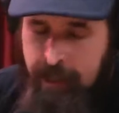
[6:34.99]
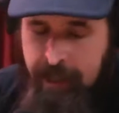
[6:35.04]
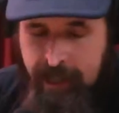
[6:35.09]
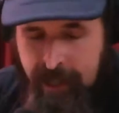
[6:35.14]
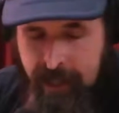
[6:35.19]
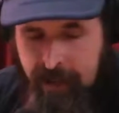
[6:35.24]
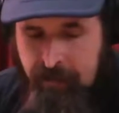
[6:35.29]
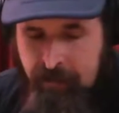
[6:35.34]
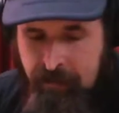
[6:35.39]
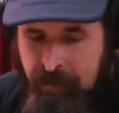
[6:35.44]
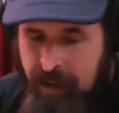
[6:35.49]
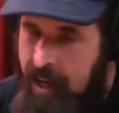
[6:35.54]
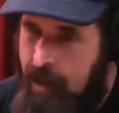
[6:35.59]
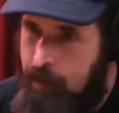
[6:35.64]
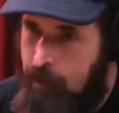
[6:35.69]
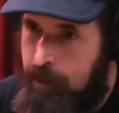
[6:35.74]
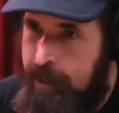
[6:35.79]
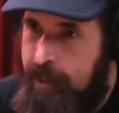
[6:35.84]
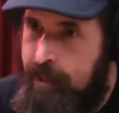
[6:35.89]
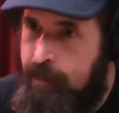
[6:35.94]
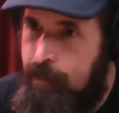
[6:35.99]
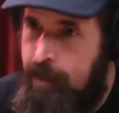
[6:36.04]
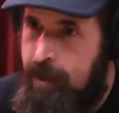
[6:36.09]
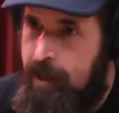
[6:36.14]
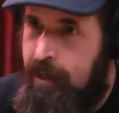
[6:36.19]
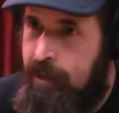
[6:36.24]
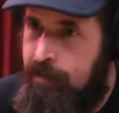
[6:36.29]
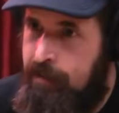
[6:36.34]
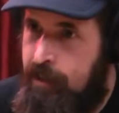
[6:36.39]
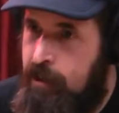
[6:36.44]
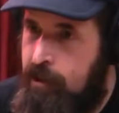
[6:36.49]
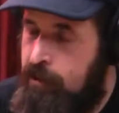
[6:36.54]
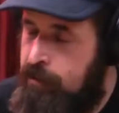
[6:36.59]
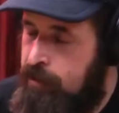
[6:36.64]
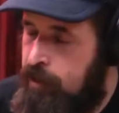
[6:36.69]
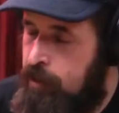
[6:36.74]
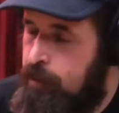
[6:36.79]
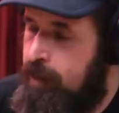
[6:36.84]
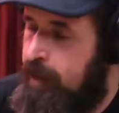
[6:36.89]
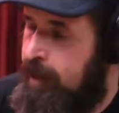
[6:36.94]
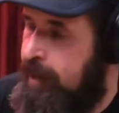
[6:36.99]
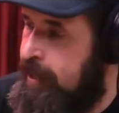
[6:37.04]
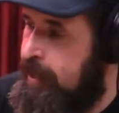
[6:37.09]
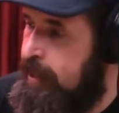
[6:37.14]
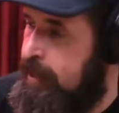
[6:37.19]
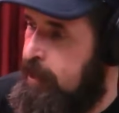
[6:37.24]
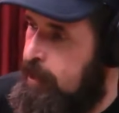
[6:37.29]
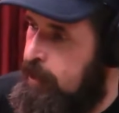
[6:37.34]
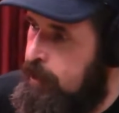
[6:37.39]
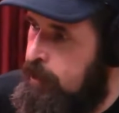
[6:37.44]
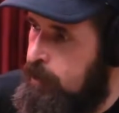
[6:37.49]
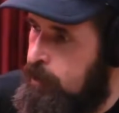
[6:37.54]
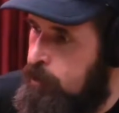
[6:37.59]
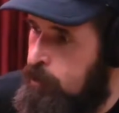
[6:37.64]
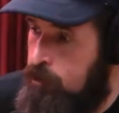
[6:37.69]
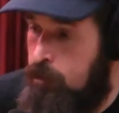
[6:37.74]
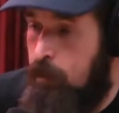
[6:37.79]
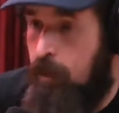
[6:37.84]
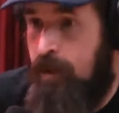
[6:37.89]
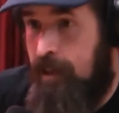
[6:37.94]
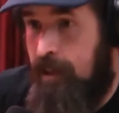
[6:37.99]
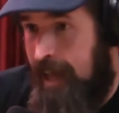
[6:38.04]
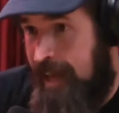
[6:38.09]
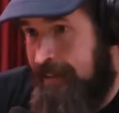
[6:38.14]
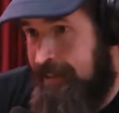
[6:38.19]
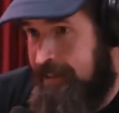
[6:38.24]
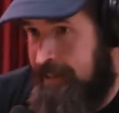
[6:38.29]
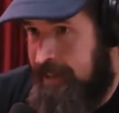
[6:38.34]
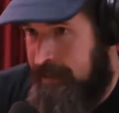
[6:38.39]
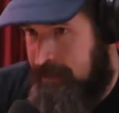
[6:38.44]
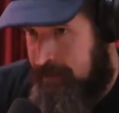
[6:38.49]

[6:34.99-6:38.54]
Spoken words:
In a family, if there's somebody who's molesting